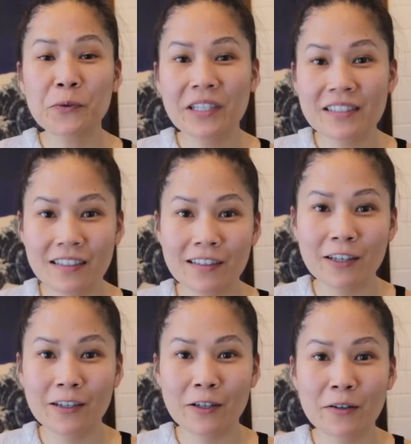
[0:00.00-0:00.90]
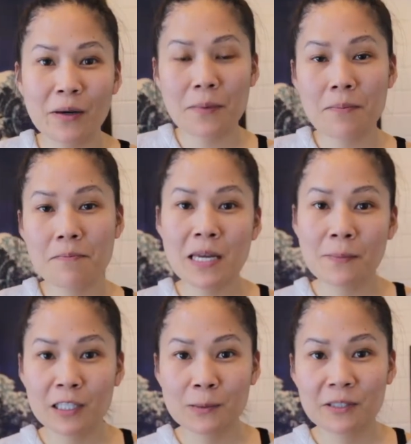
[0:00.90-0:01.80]
few weeks ago, me
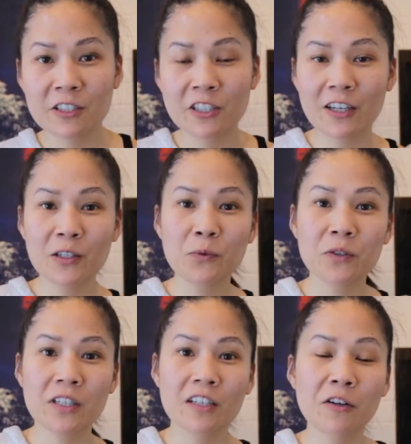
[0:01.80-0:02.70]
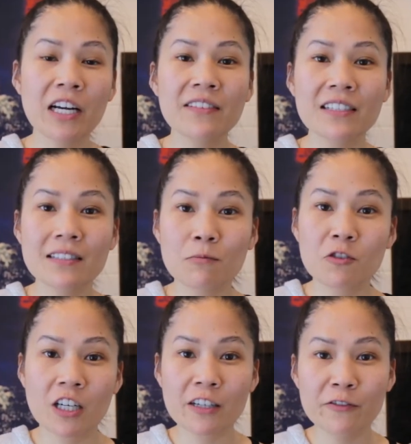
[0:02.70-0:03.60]
and my husband Sean were craving
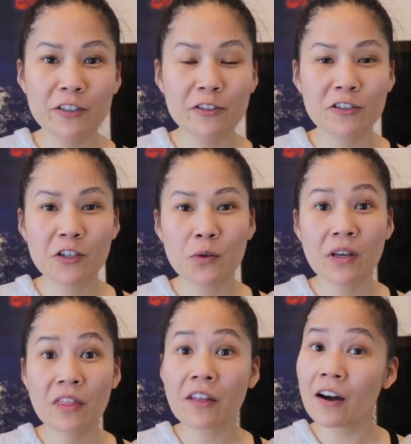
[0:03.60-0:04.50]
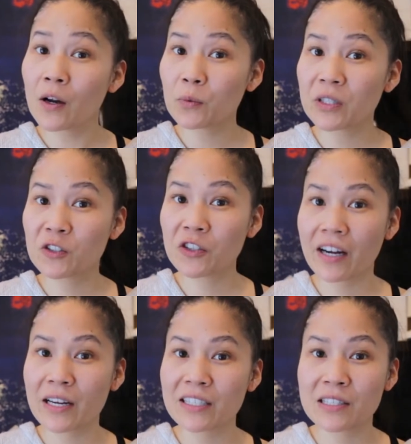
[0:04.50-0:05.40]
some junk food, so we thought we'd
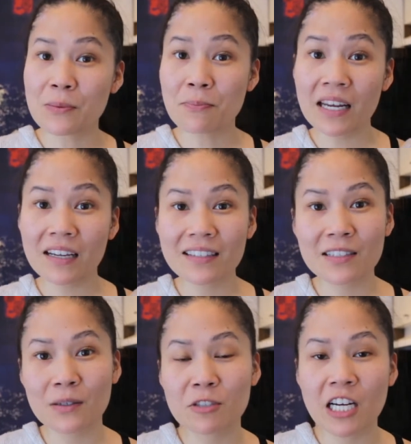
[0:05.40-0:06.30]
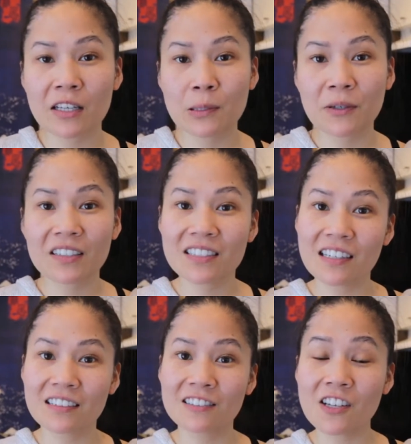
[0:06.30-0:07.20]
try to make some Jack in the Box
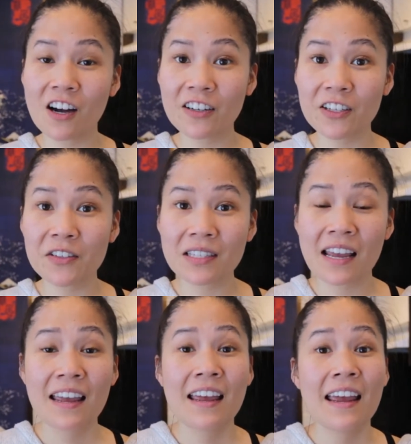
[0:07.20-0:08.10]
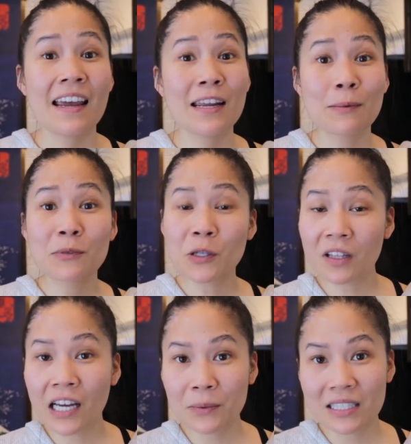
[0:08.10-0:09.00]
style tacos, and I'm
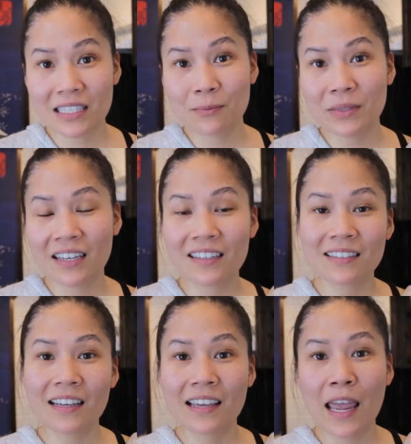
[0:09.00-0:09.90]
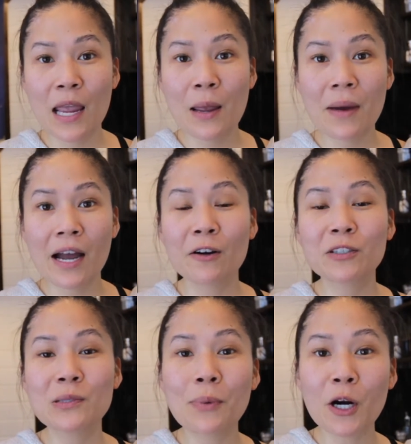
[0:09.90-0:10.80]
so glad we did because they came
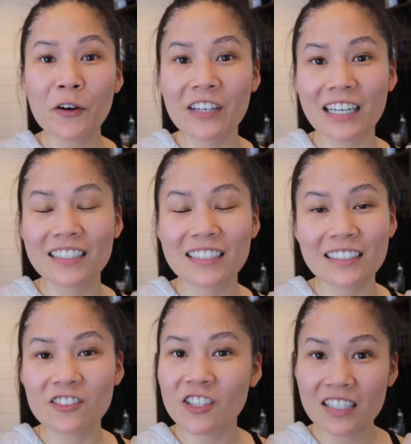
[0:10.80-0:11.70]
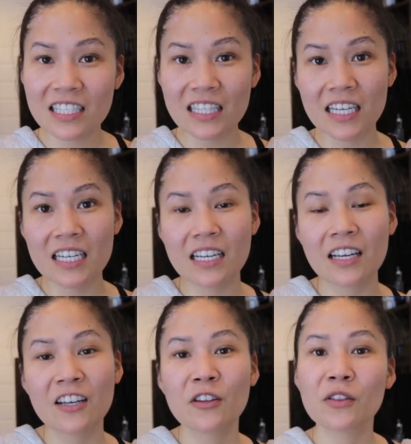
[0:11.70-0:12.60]
out perfect, just like
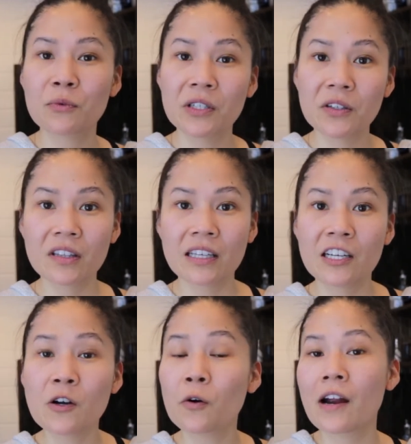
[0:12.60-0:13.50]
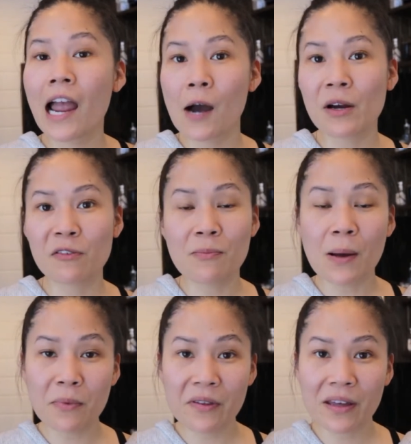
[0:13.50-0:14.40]
the real thing or how I remember